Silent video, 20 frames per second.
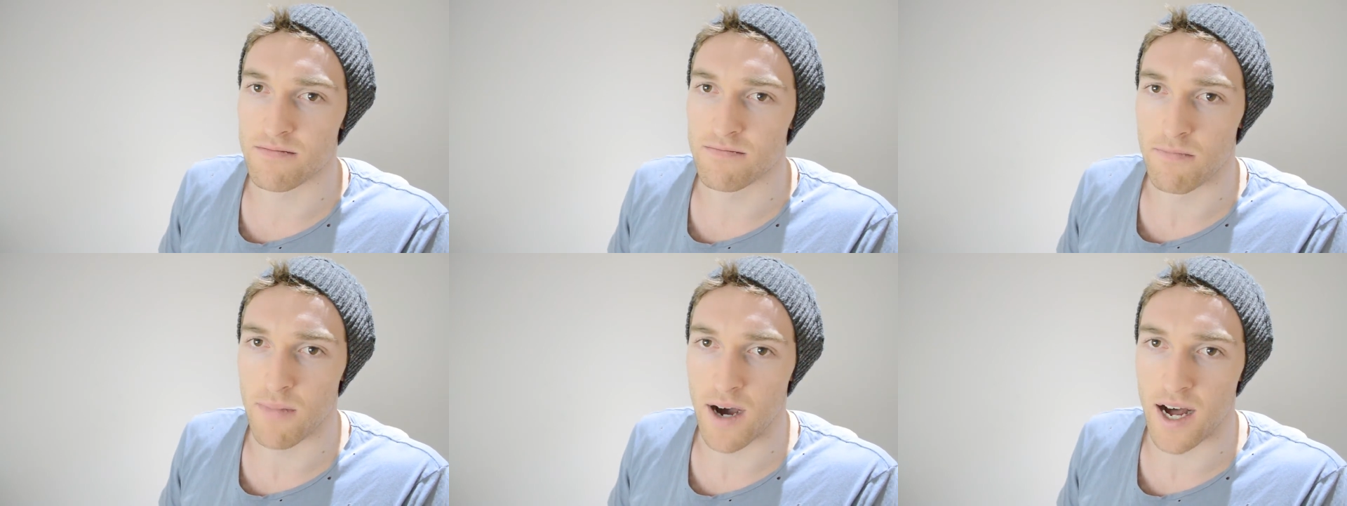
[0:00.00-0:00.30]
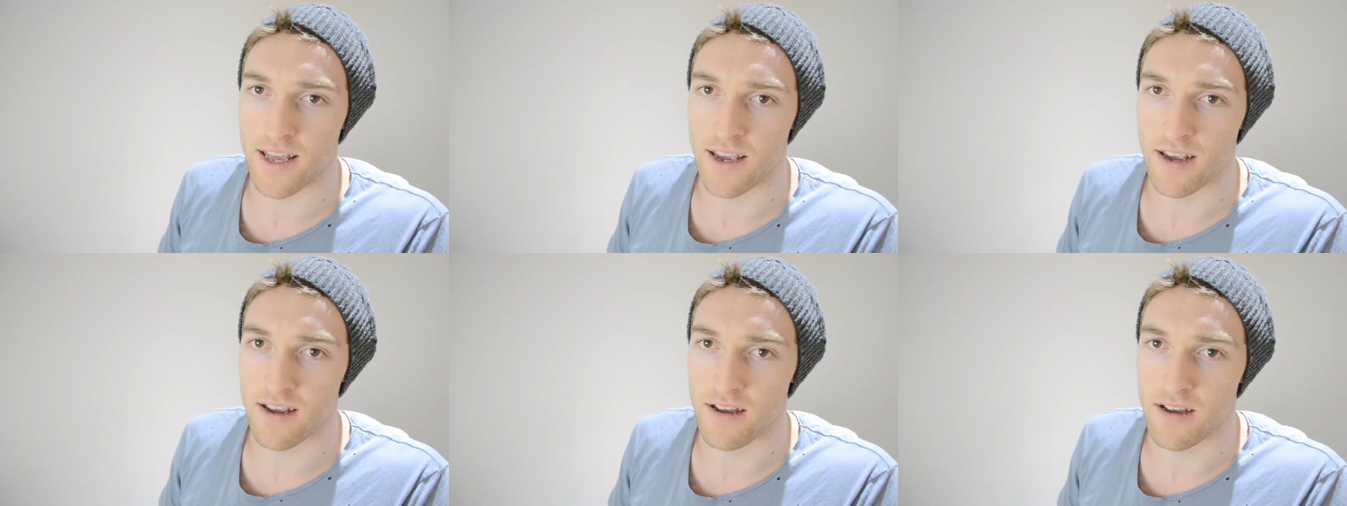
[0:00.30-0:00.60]

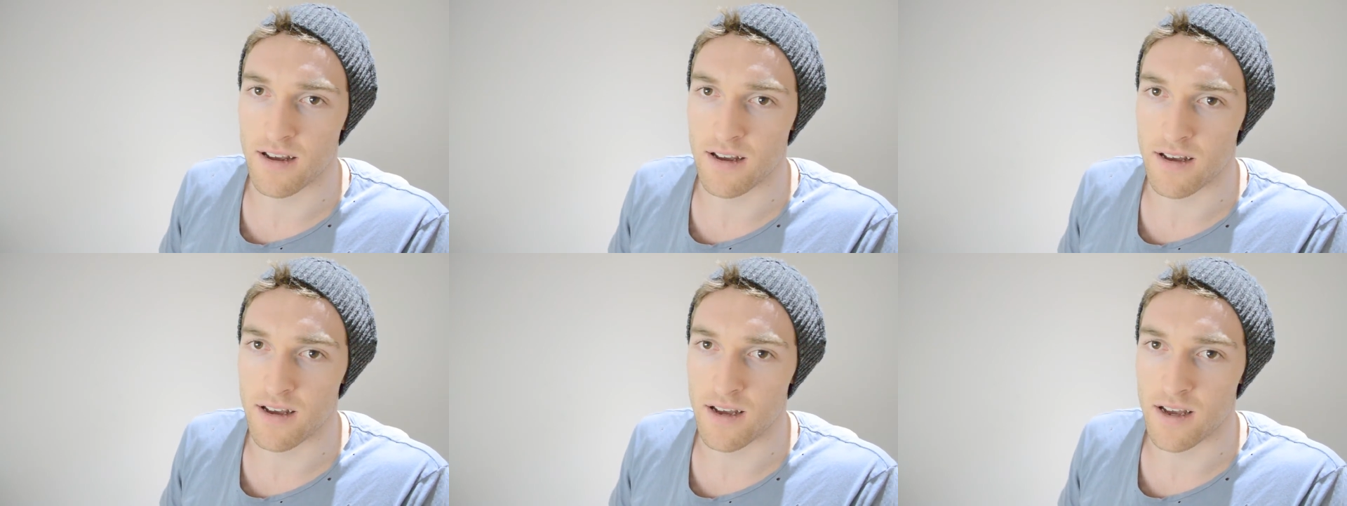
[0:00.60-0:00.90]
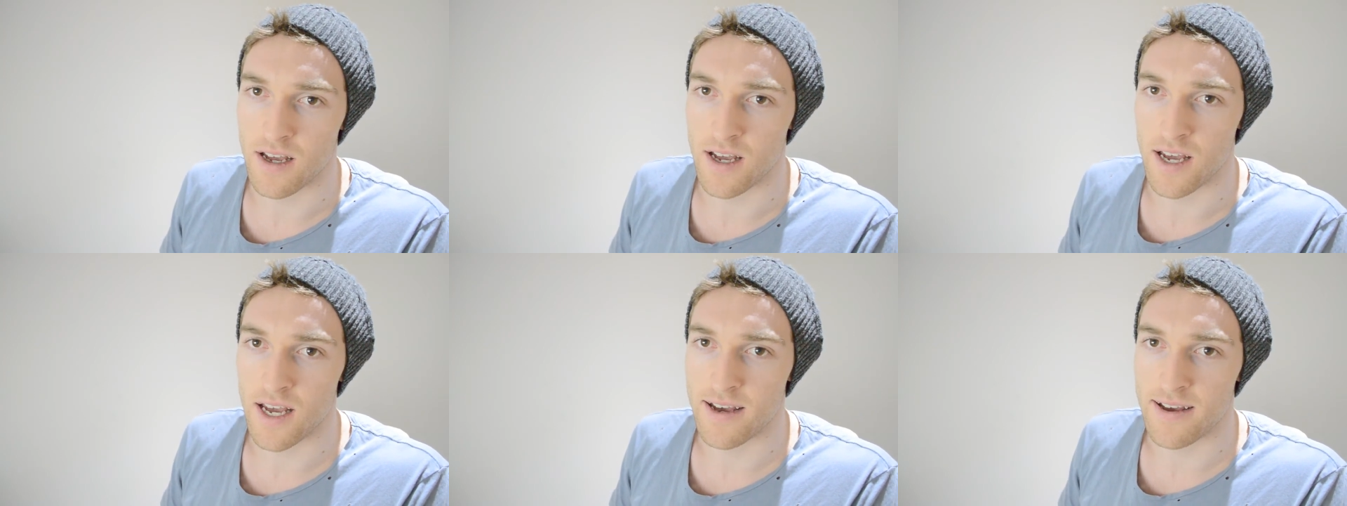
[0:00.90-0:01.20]
money
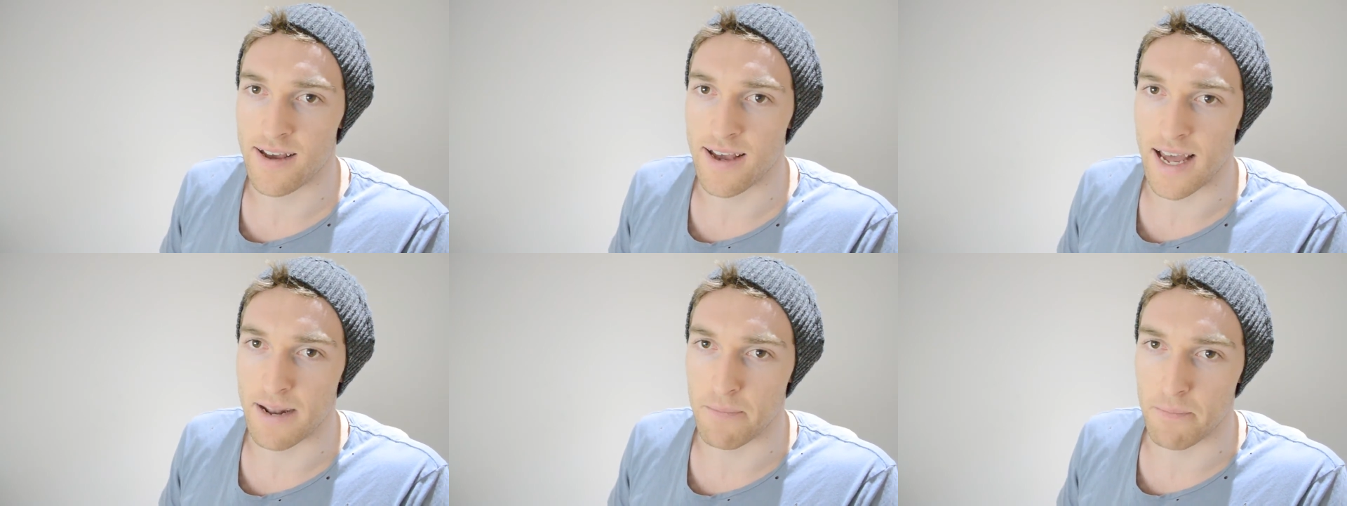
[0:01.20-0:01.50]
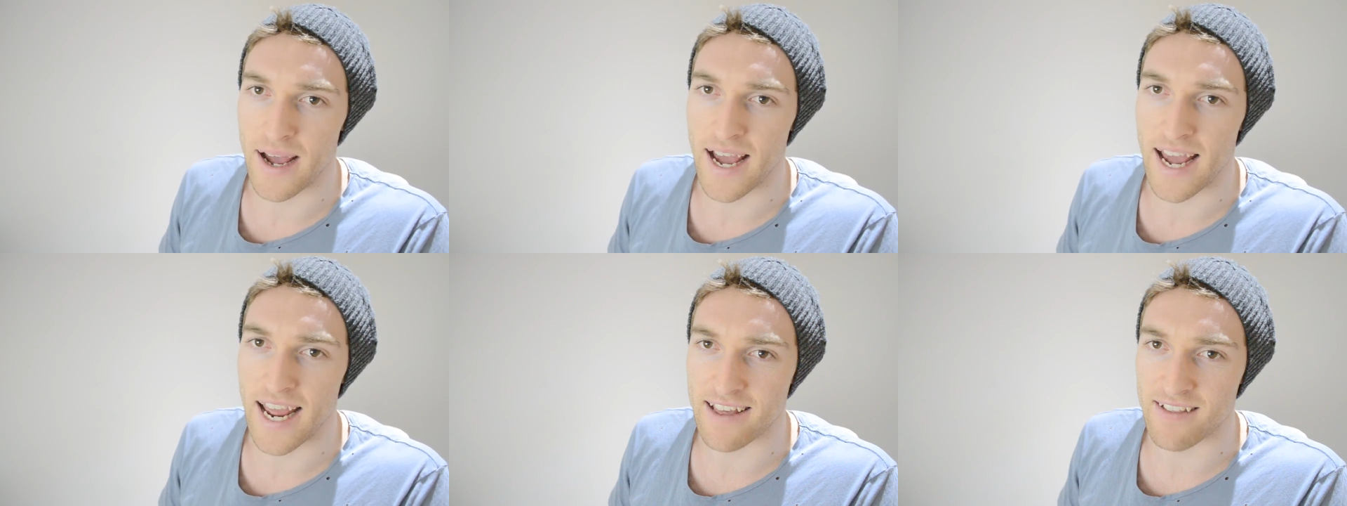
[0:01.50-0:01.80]
and
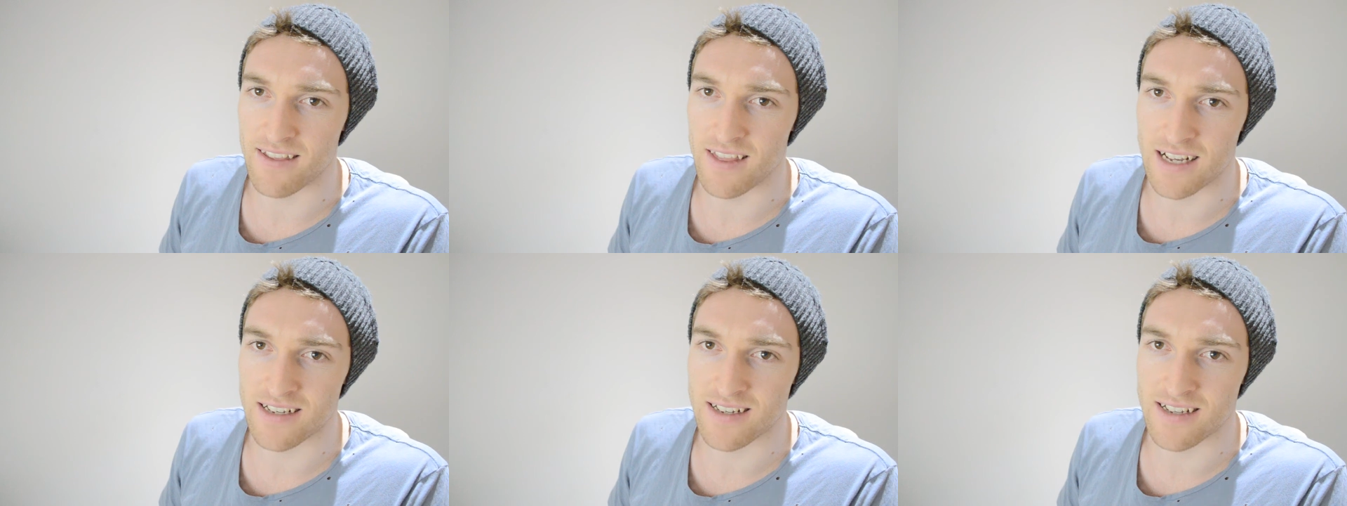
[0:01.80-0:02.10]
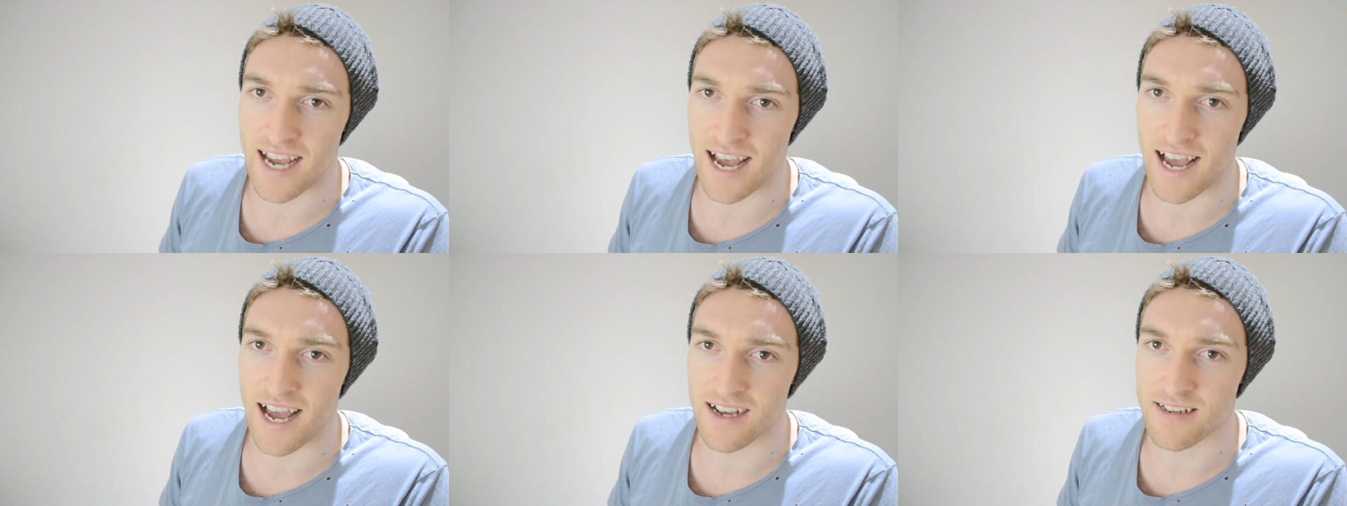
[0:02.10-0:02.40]
paying
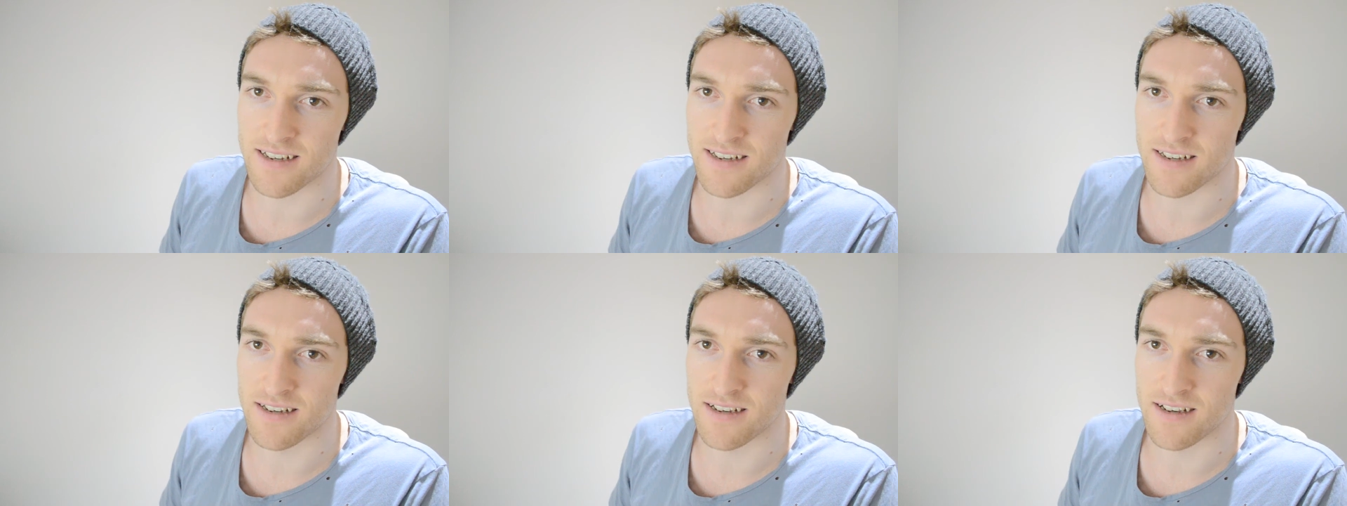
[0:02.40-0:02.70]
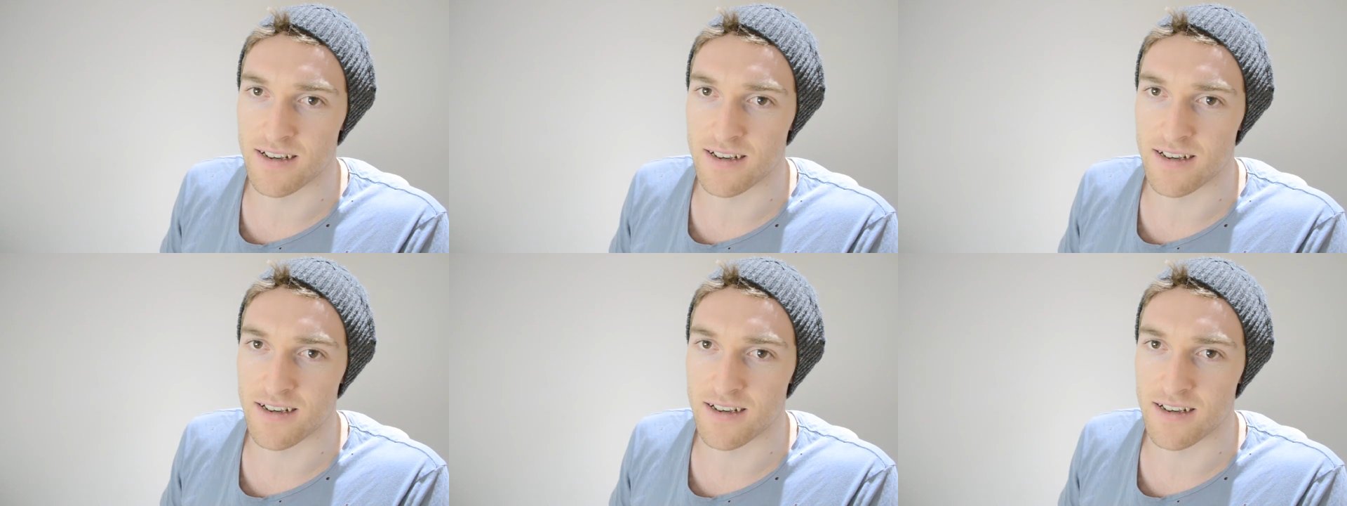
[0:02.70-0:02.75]
less tax